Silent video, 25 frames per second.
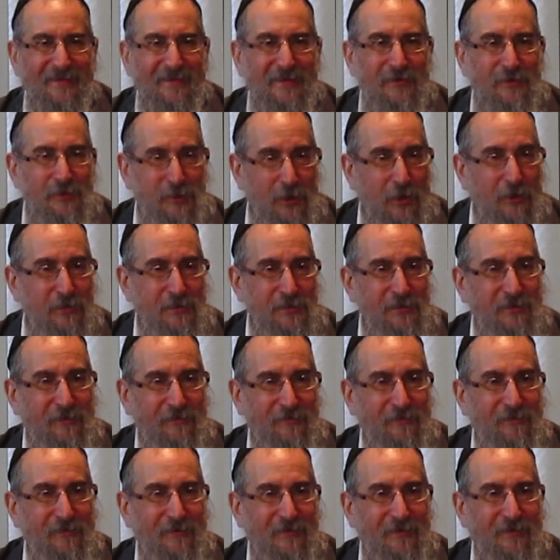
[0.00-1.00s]

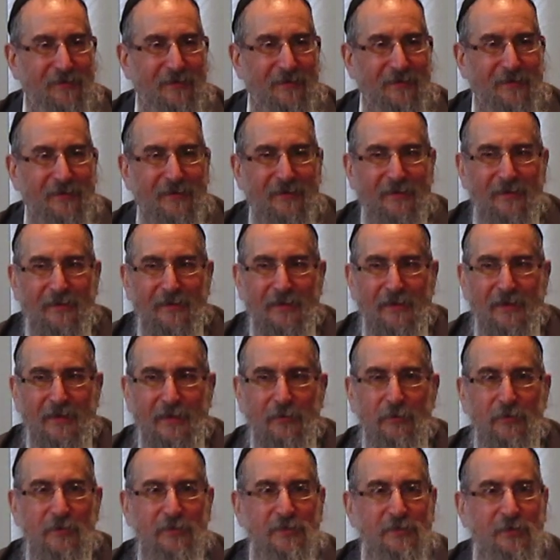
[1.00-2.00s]
Joseph.
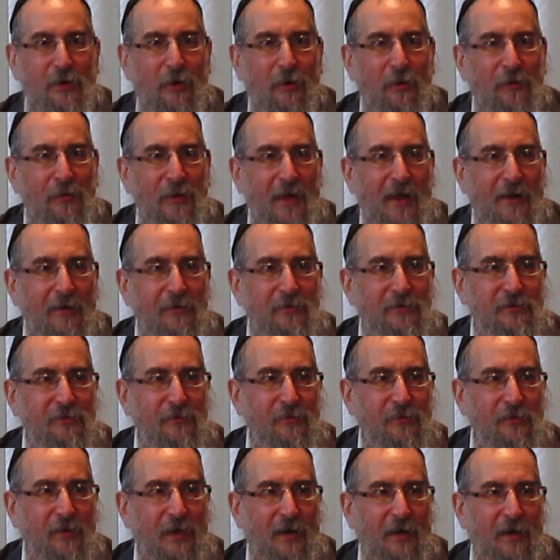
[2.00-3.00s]
He was sold down
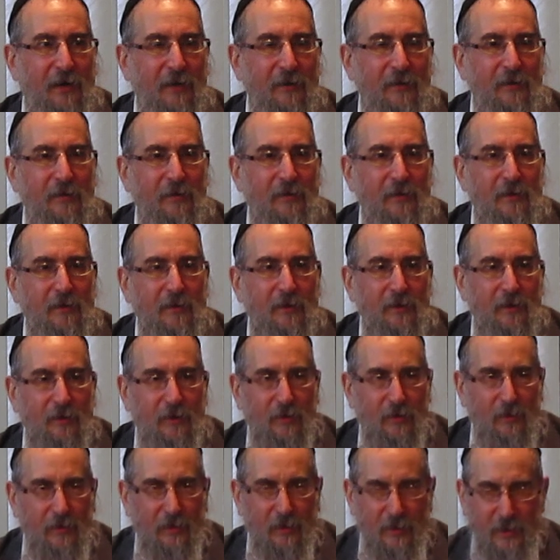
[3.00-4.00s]
to
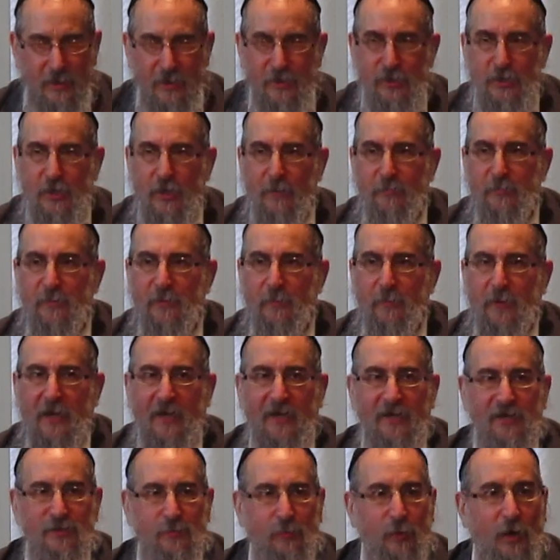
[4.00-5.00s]
Egypt
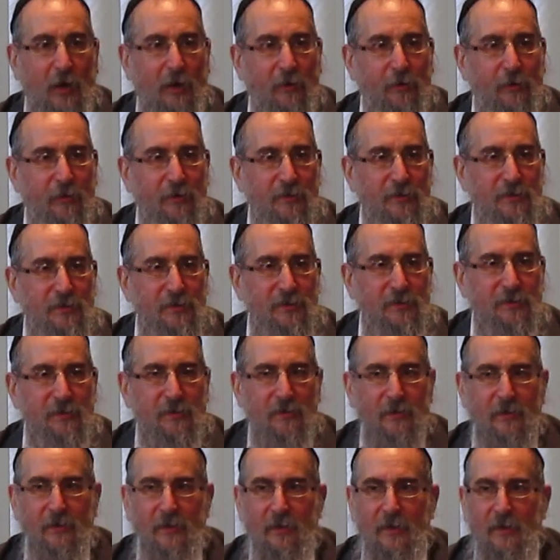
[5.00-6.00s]
by his brothers.
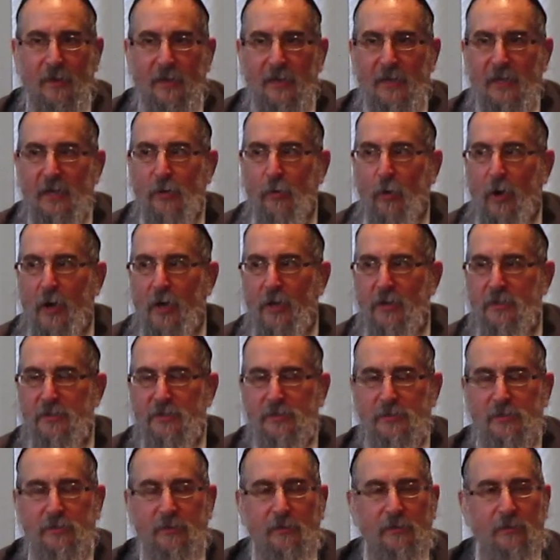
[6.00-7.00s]
He was,